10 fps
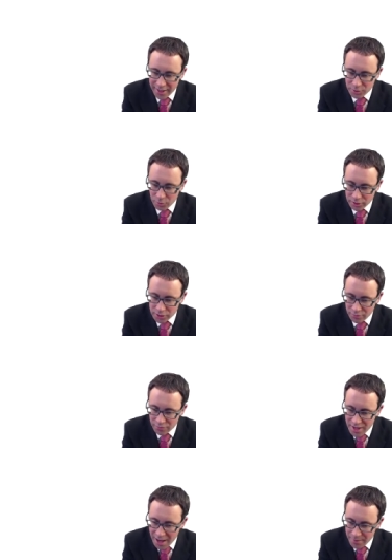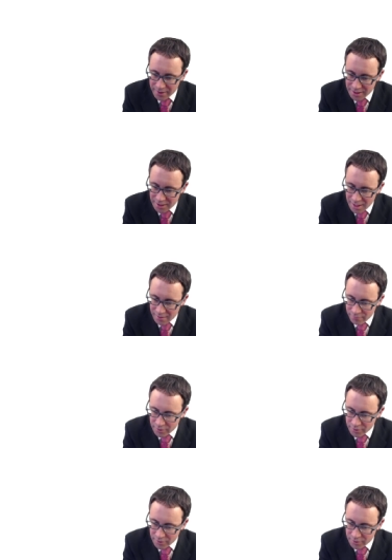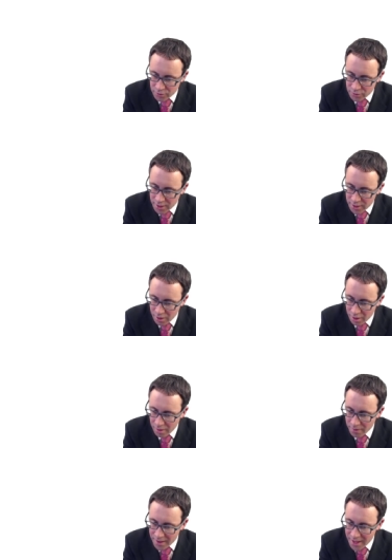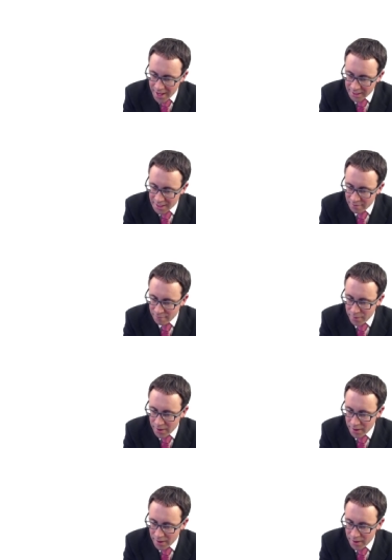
is once you've debited the inventory on the SFP,